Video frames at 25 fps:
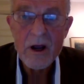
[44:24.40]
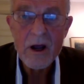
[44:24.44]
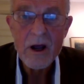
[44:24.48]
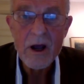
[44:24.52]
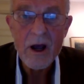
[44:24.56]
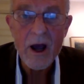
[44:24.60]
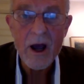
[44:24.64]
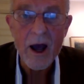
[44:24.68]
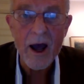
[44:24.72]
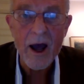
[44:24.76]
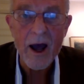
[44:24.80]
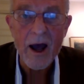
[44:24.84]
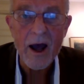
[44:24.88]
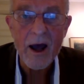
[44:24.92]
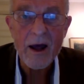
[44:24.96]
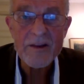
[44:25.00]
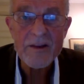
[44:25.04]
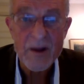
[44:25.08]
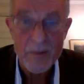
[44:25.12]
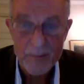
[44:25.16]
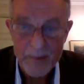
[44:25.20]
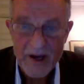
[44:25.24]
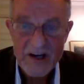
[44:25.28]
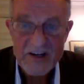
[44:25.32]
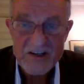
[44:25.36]
the
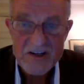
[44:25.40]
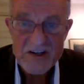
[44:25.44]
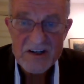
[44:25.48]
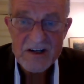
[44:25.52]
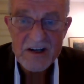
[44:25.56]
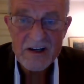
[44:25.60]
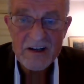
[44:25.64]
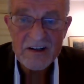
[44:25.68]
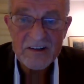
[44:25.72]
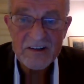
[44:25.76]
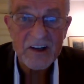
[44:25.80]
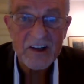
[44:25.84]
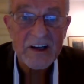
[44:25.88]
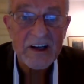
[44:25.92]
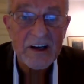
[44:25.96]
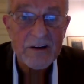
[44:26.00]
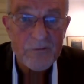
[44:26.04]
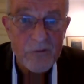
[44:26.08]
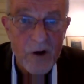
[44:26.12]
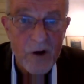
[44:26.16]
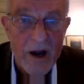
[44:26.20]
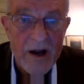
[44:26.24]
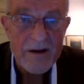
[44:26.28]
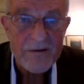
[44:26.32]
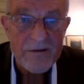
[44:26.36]
patient sitting in
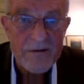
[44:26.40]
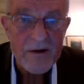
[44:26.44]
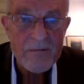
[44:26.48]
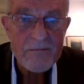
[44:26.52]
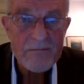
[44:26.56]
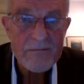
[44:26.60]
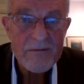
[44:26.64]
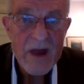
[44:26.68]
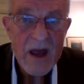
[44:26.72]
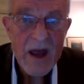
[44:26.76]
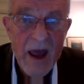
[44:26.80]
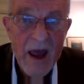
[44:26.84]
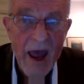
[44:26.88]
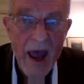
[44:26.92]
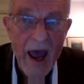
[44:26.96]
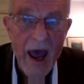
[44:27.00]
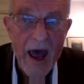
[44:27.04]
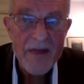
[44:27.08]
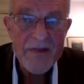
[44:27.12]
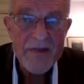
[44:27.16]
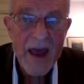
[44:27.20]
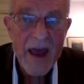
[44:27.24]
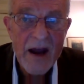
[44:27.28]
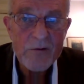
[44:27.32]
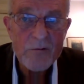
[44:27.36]
front of him.
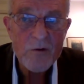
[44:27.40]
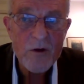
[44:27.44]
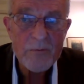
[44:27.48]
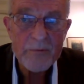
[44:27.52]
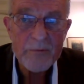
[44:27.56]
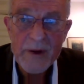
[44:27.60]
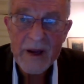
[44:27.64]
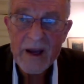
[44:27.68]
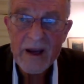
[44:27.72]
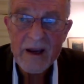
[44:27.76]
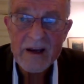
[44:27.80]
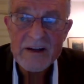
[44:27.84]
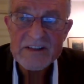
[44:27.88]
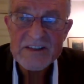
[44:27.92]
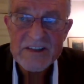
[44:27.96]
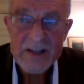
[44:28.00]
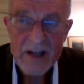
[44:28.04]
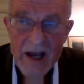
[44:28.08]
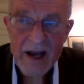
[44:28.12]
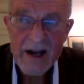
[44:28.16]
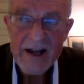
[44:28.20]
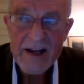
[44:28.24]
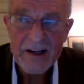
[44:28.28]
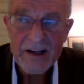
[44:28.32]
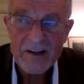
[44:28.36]
And that would be
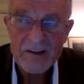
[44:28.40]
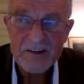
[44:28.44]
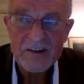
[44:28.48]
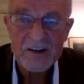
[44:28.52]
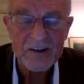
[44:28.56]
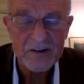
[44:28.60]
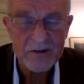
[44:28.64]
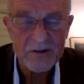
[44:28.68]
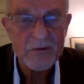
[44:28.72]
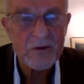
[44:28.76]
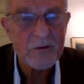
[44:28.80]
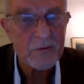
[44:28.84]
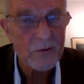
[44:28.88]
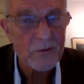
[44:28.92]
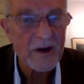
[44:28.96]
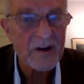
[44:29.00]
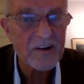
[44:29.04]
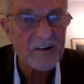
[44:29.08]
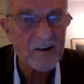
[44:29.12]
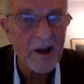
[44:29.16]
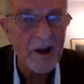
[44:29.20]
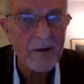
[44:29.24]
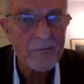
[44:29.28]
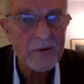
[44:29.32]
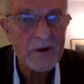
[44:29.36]
entirely consistent with what has
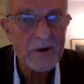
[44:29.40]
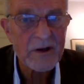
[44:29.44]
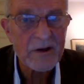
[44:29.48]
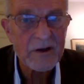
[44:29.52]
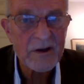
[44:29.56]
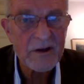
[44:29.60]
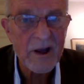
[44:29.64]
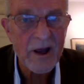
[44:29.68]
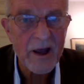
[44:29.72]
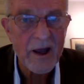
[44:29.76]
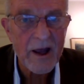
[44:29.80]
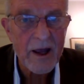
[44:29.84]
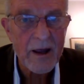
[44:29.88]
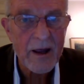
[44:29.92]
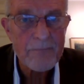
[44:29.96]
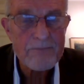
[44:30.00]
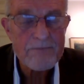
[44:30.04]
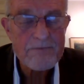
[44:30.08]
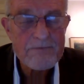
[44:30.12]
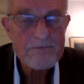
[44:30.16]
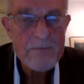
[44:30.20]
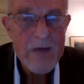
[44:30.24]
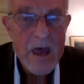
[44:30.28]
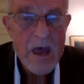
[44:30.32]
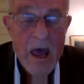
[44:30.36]
happened.
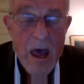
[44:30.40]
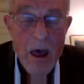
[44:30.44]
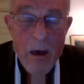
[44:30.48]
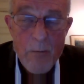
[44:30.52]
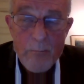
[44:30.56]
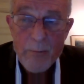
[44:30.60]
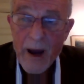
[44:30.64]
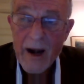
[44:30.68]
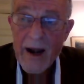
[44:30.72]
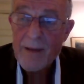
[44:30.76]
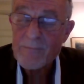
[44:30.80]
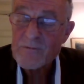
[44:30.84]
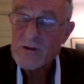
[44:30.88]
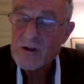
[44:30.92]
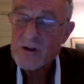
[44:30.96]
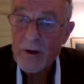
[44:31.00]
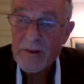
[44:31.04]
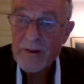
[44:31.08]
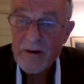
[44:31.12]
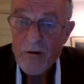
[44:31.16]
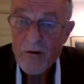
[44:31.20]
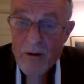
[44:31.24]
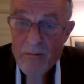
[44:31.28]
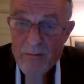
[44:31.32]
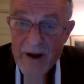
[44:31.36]
But I'm sure
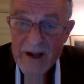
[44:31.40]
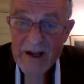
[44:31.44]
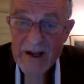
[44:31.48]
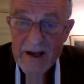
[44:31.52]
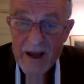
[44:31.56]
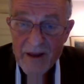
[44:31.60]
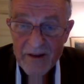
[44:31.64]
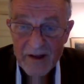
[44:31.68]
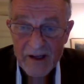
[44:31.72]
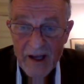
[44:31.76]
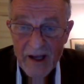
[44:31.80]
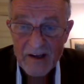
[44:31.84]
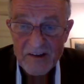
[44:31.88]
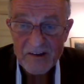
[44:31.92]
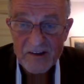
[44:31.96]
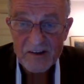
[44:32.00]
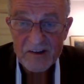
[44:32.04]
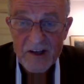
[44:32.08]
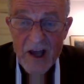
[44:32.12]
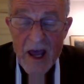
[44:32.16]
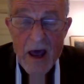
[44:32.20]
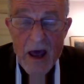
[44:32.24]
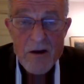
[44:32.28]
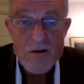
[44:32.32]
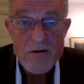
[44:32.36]
there are many other cases.
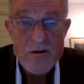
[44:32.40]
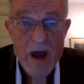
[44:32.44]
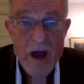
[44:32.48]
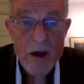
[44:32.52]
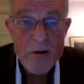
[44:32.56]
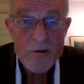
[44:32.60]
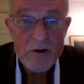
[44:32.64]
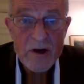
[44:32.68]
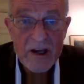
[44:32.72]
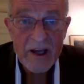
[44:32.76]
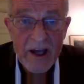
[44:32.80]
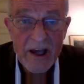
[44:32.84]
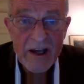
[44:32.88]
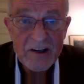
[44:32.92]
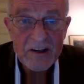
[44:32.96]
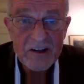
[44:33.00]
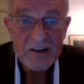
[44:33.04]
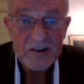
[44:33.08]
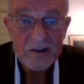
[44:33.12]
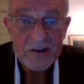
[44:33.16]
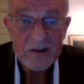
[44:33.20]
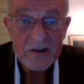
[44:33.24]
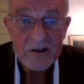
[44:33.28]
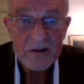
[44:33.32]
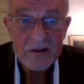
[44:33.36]
No
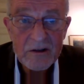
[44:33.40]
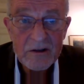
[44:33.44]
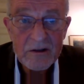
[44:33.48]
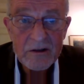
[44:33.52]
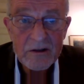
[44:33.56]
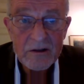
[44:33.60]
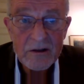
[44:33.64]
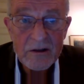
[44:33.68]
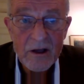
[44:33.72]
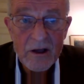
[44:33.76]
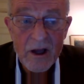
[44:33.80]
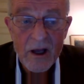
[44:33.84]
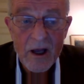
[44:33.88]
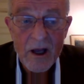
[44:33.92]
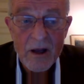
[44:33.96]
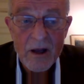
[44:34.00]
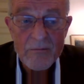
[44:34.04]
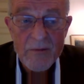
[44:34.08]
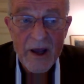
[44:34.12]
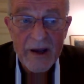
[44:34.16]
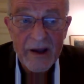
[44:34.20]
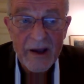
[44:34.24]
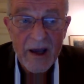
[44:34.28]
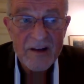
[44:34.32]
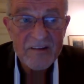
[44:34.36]
case
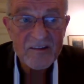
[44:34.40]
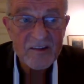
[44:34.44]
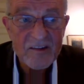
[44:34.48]
against the